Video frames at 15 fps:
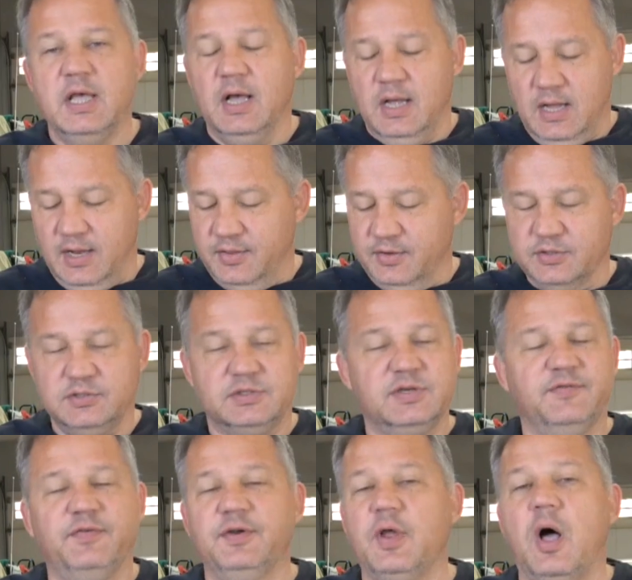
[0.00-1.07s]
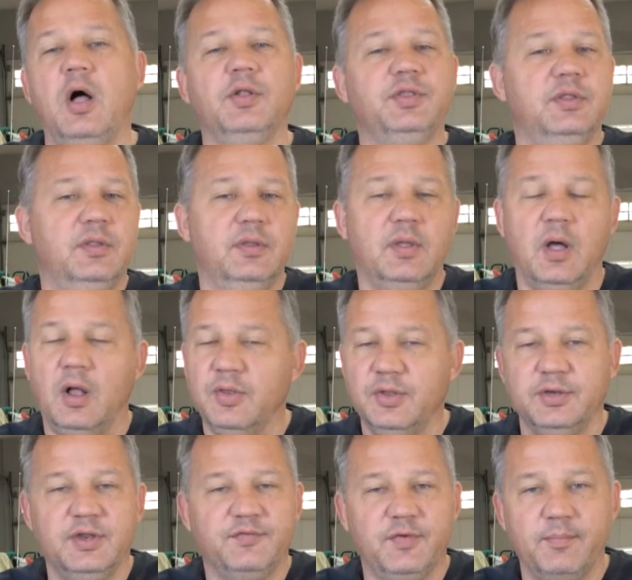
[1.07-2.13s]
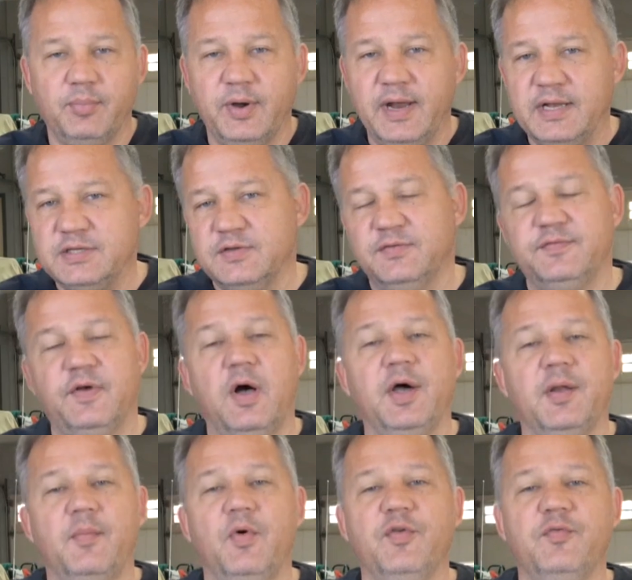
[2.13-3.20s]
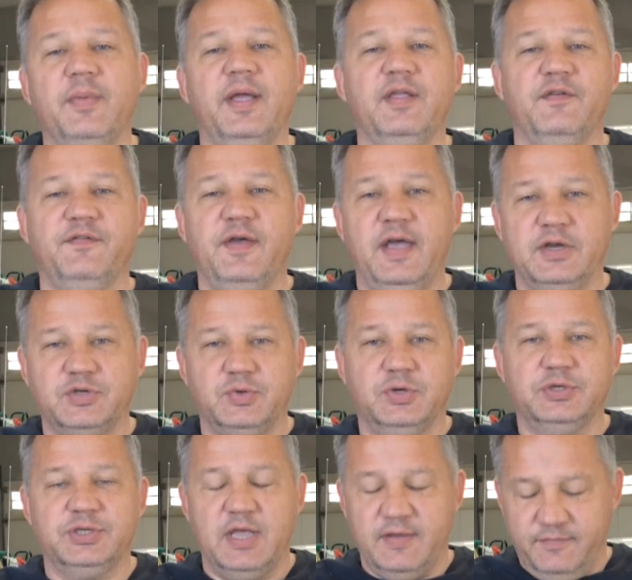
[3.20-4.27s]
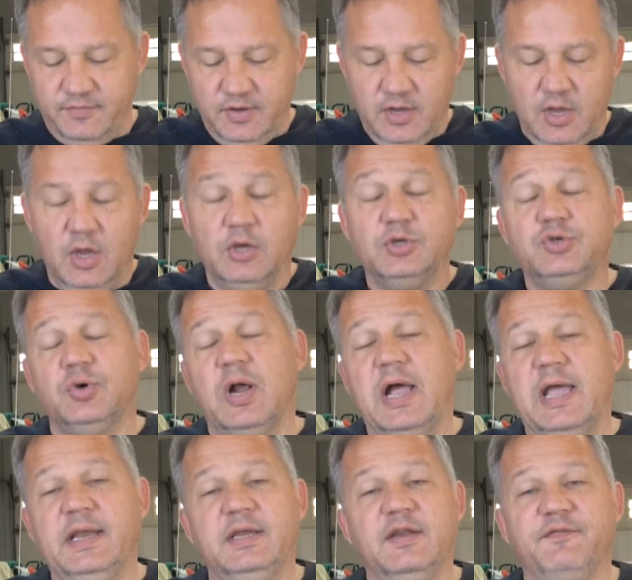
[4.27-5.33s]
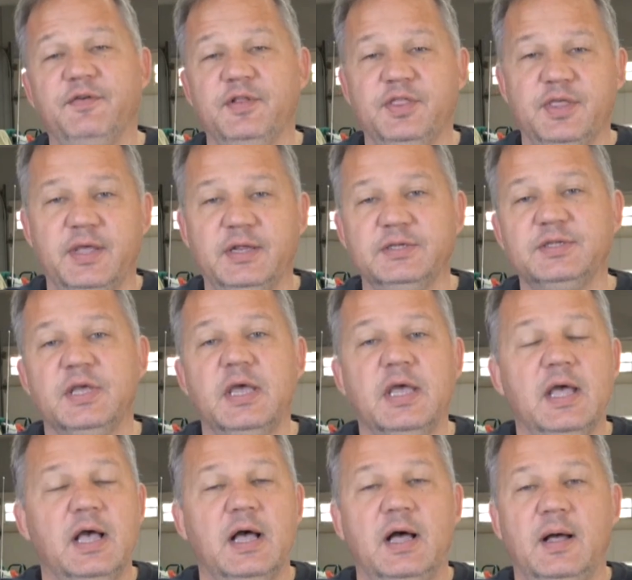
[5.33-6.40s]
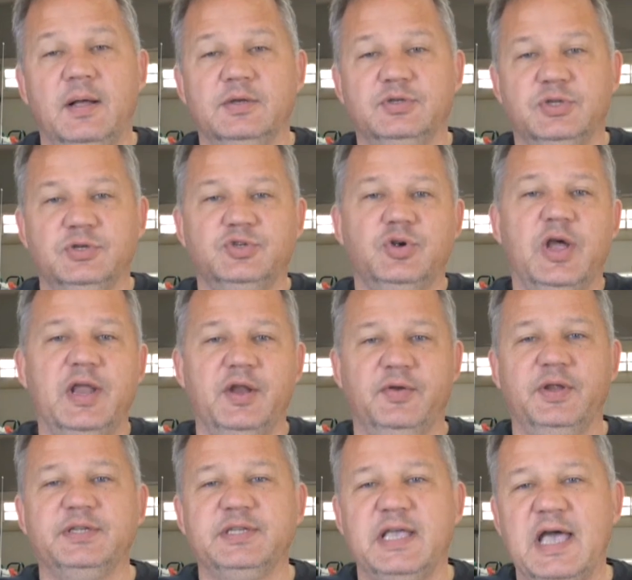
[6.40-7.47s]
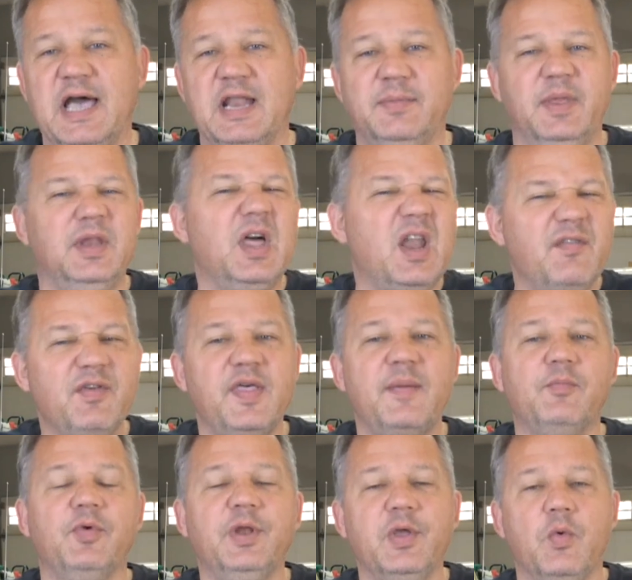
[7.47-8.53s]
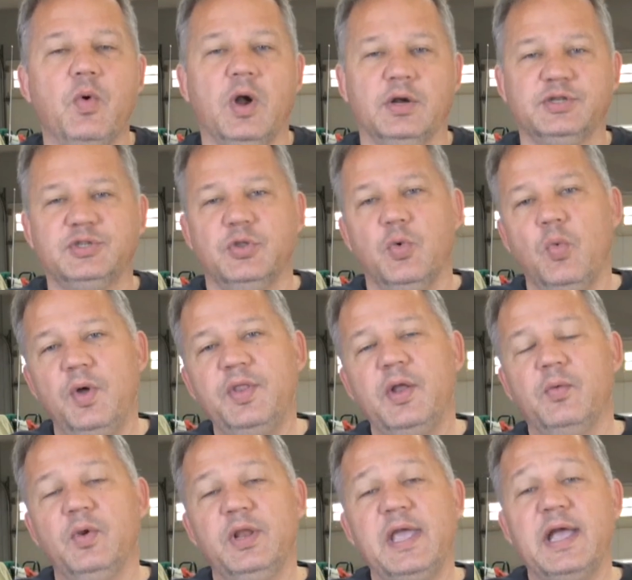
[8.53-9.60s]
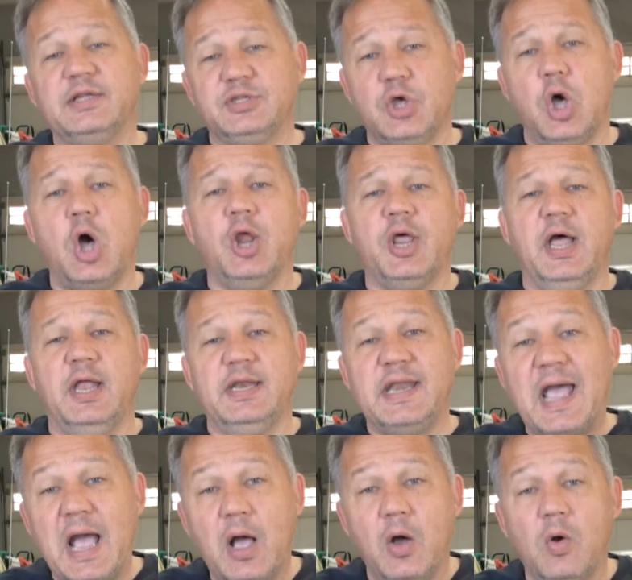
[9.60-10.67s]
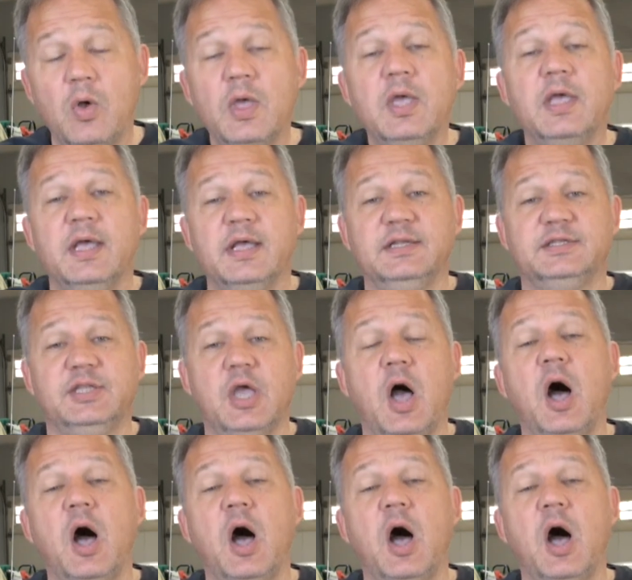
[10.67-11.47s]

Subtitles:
There's different, all the different brands of automotive manufacturers have tried different things to try and increase economy. None of them really worked. So the one that really has caught on now is the